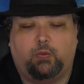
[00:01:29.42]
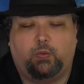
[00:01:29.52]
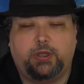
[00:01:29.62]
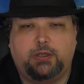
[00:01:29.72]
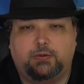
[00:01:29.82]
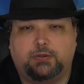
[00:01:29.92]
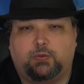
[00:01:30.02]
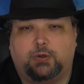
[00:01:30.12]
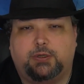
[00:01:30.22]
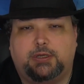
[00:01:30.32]
we use the
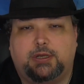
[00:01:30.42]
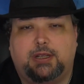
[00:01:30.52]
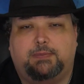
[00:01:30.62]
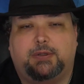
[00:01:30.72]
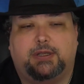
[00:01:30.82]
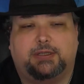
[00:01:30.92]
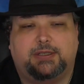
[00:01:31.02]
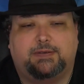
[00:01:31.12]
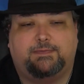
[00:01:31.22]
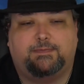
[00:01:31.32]
word demon as
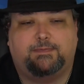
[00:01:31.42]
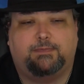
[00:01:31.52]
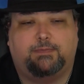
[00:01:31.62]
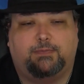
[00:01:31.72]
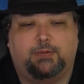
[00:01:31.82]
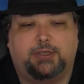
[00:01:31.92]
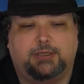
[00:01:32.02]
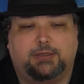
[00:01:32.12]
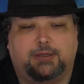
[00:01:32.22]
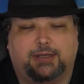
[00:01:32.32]
if we
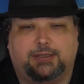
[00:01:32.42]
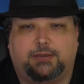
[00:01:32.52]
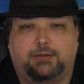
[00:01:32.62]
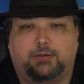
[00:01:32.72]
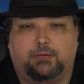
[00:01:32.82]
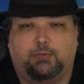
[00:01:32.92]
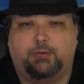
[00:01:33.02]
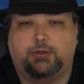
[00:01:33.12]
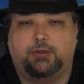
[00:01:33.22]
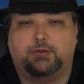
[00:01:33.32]
like we
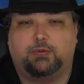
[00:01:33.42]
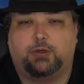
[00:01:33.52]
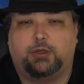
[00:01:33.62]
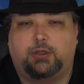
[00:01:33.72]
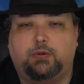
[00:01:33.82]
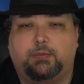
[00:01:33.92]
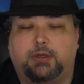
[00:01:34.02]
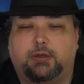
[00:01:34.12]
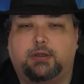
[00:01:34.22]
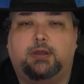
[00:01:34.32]
would use the word human.